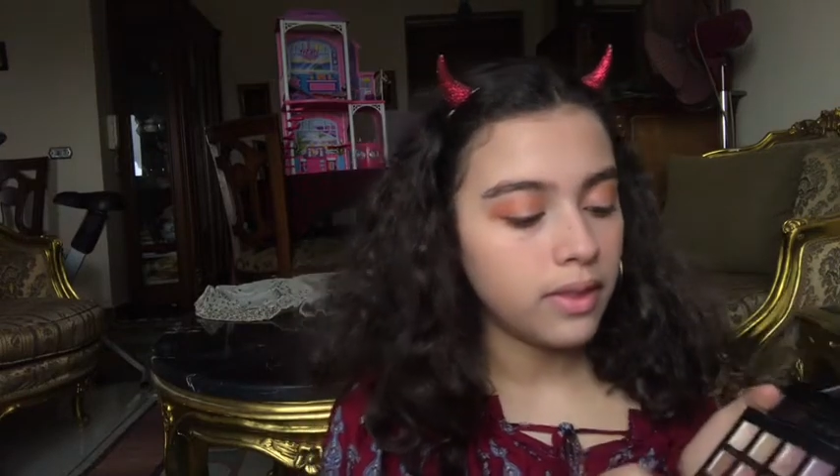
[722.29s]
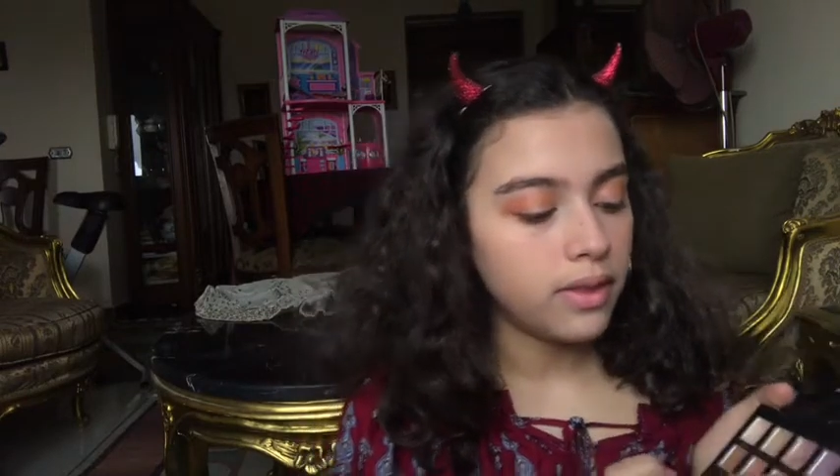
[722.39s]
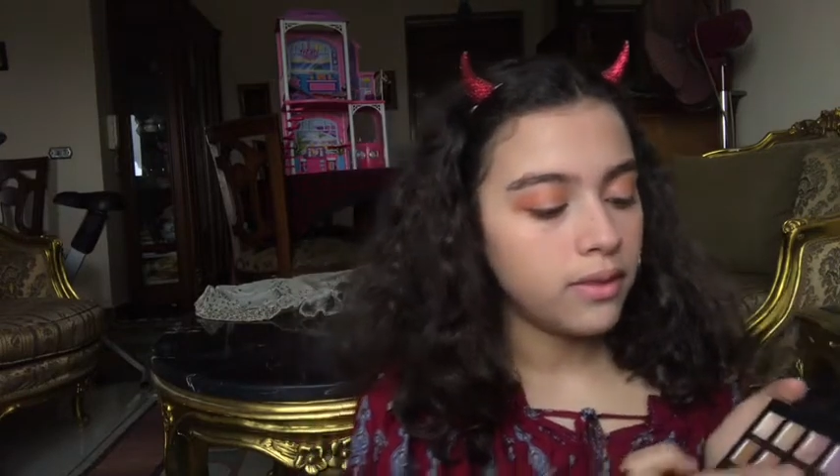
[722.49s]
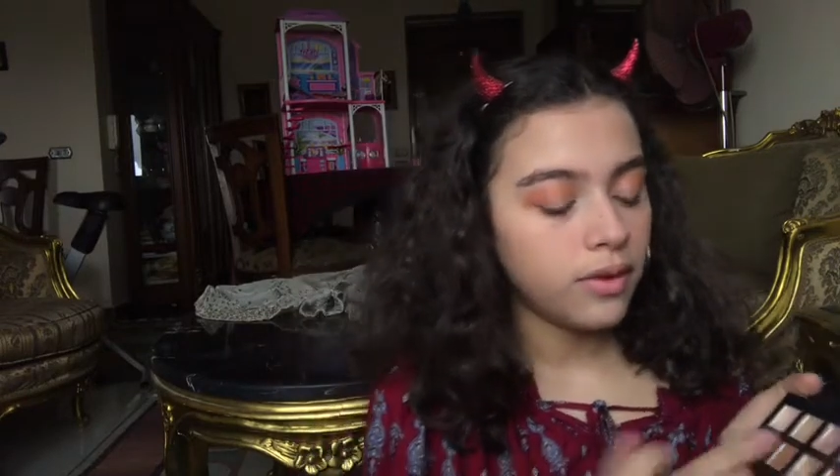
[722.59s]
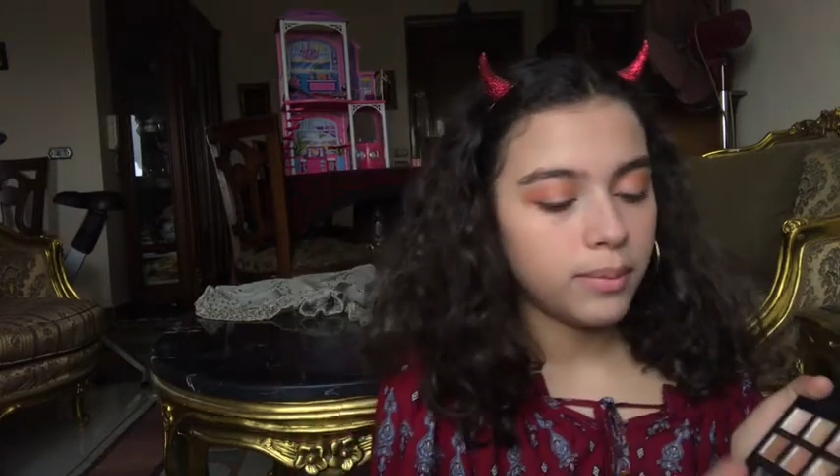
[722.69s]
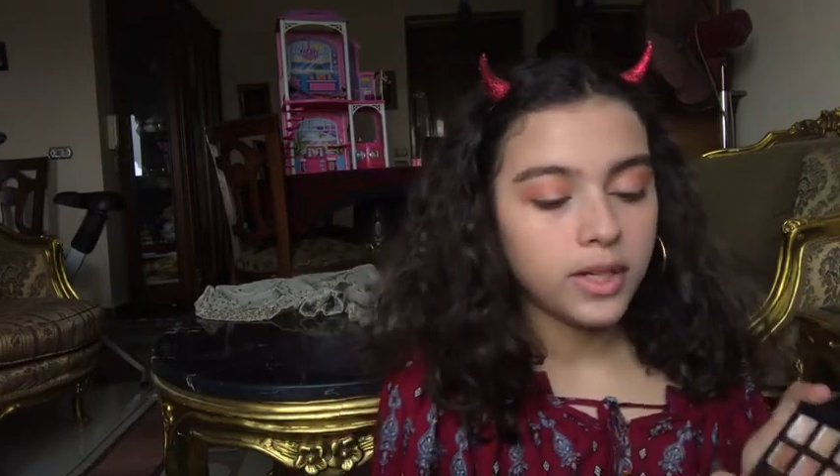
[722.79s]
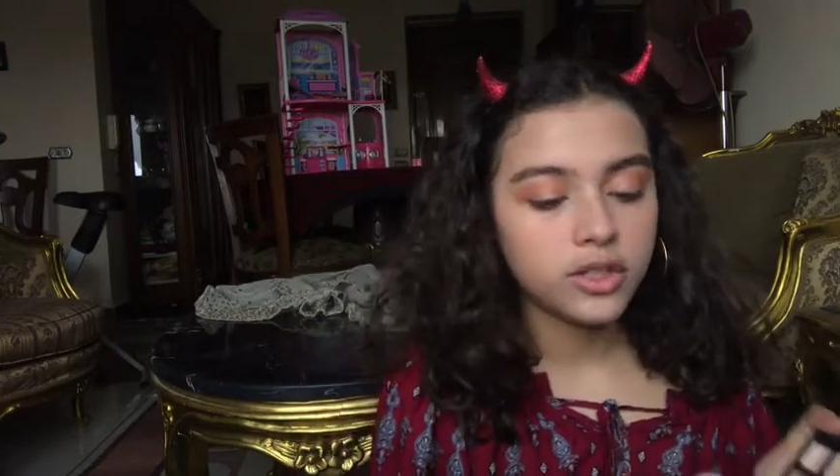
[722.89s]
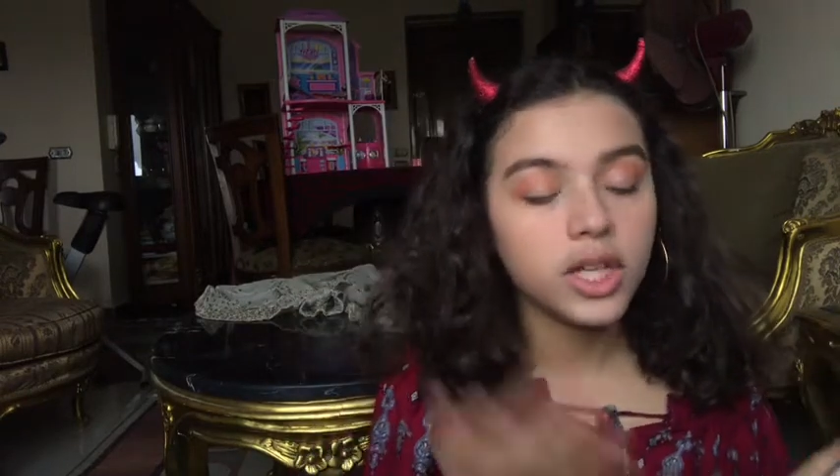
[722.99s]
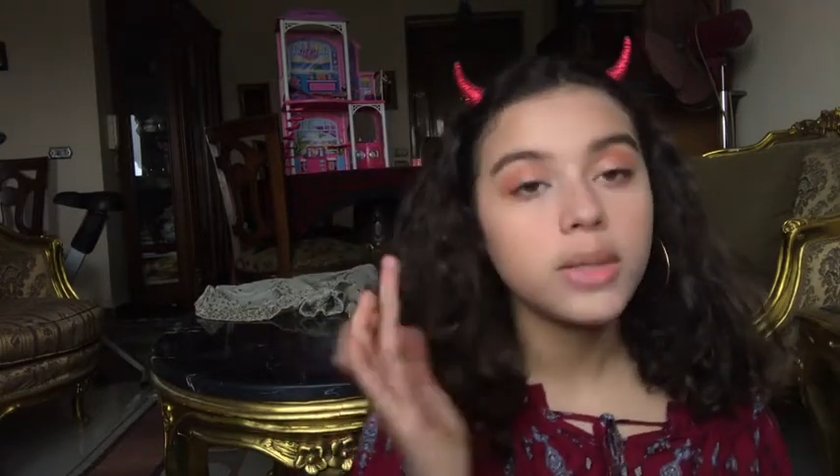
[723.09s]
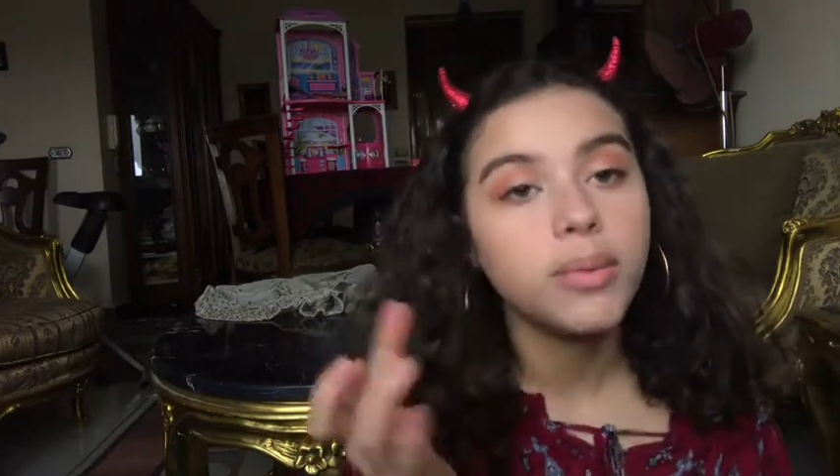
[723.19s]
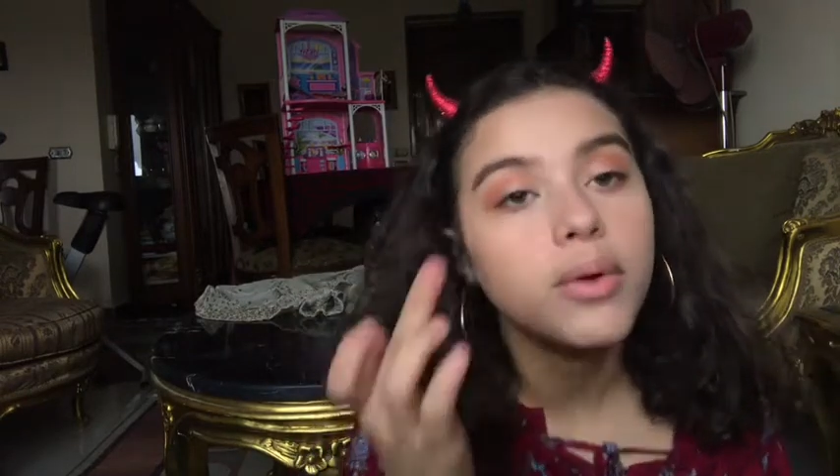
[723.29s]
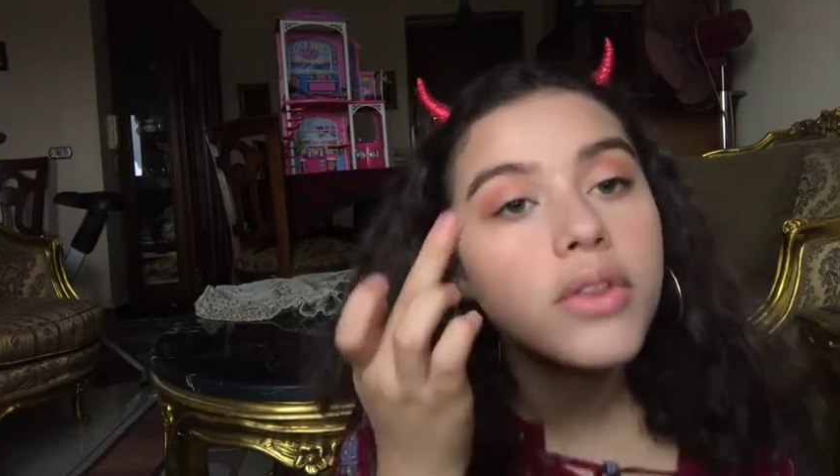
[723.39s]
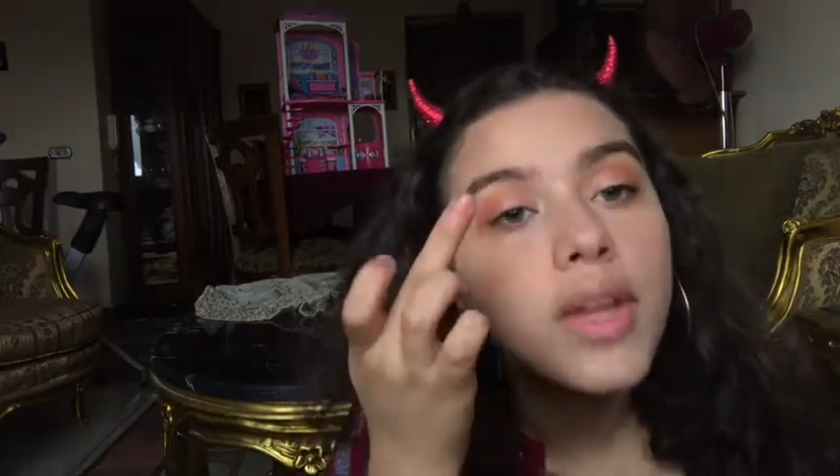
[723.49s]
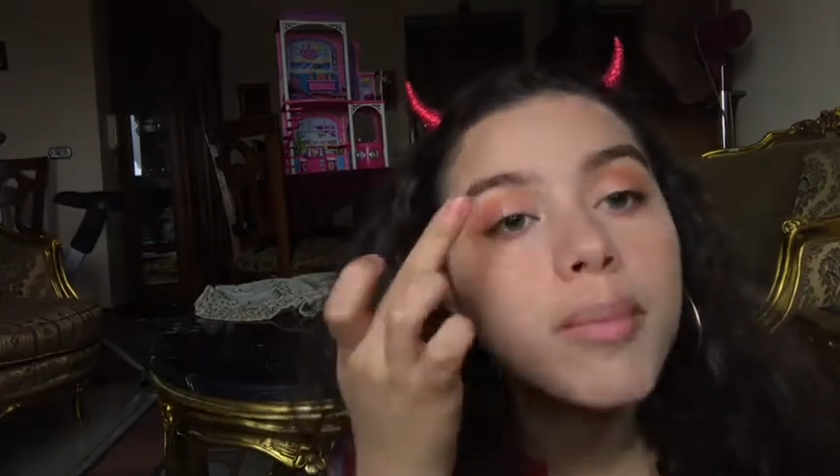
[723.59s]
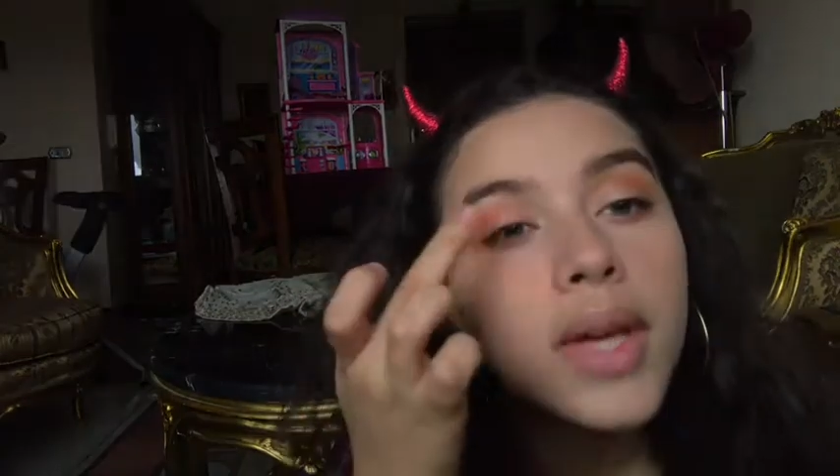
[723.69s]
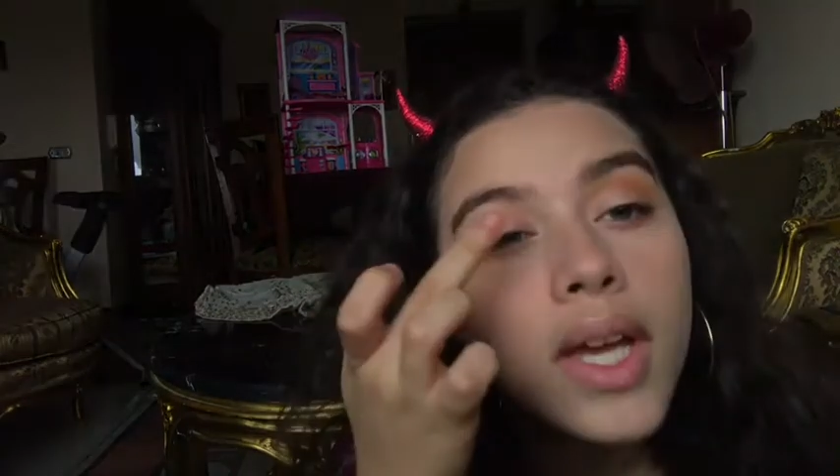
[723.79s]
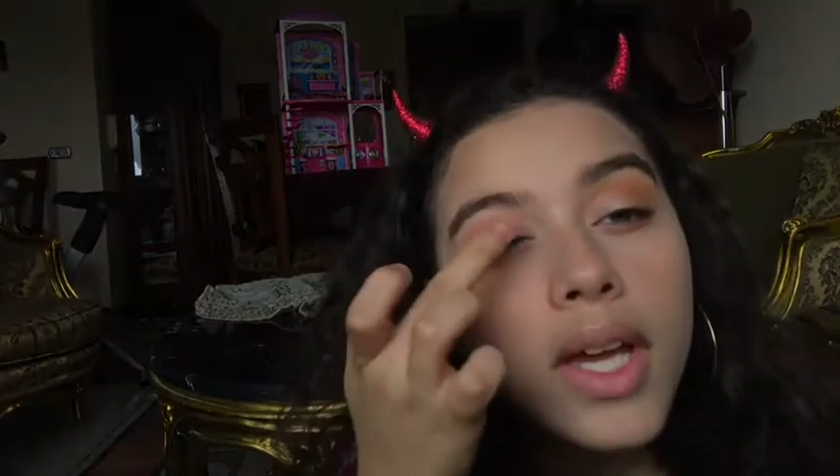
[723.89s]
the Vermeer shade, both of them,